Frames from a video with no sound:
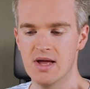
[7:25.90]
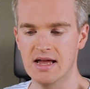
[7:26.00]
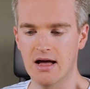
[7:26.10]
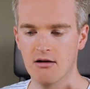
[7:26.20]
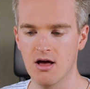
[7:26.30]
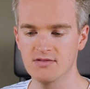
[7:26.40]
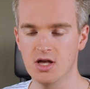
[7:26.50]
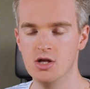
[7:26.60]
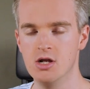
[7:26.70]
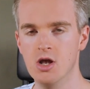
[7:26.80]
make our lives
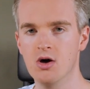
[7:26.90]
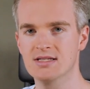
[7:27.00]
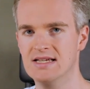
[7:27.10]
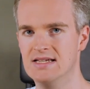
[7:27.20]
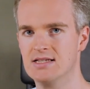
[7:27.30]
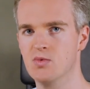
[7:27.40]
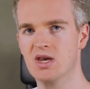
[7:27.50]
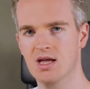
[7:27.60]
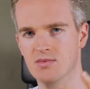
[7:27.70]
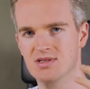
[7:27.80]
a lot easier
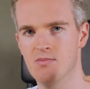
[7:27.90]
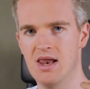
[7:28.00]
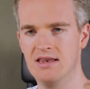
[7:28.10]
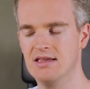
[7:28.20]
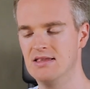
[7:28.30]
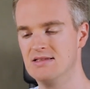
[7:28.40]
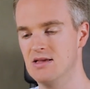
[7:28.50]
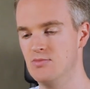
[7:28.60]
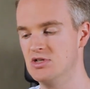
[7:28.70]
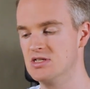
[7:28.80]
when it comes to blending these
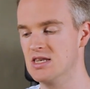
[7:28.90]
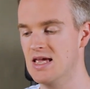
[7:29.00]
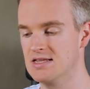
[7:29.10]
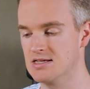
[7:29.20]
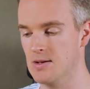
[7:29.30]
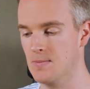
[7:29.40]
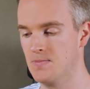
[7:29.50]
images later.